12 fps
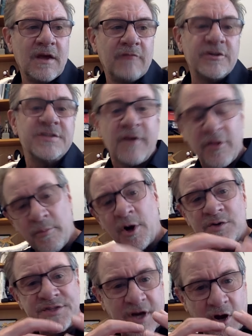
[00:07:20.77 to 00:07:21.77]
first of all, the
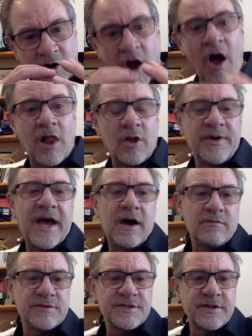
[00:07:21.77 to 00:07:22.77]
bones are hollowed
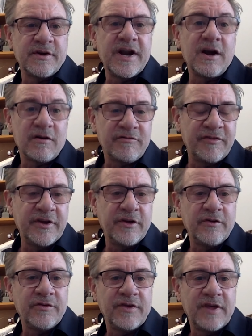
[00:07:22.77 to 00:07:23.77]
out, so they're
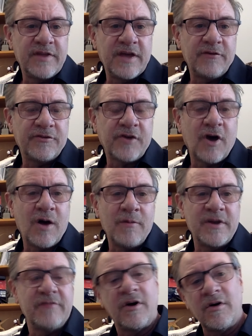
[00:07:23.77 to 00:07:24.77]
air-filled, and that was
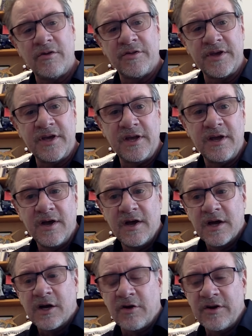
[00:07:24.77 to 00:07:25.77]
common of all the
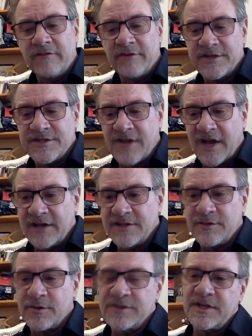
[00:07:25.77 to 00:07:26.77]
carnivorous dinosaurs.